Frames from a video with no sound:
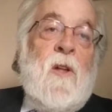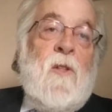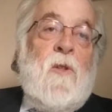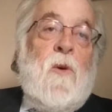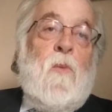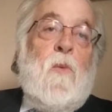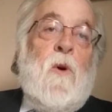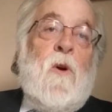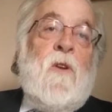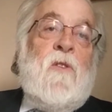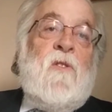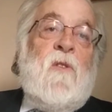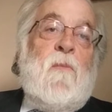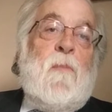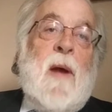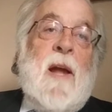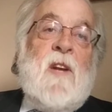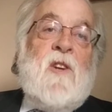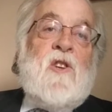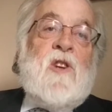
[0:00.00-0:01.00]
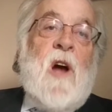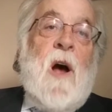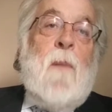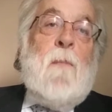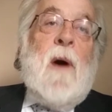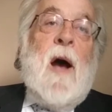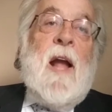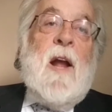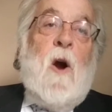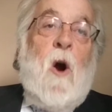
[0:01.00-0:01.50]
the words of Beit
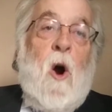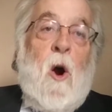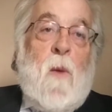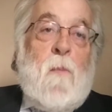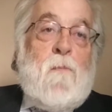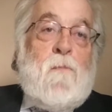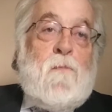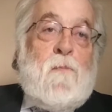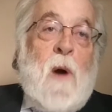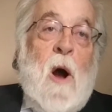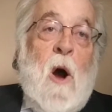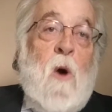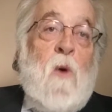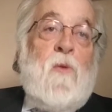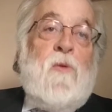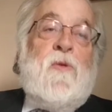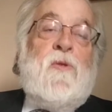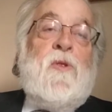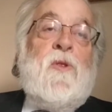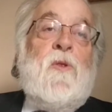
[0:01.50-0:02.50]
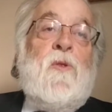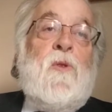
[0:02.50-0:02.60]
Shammai, are both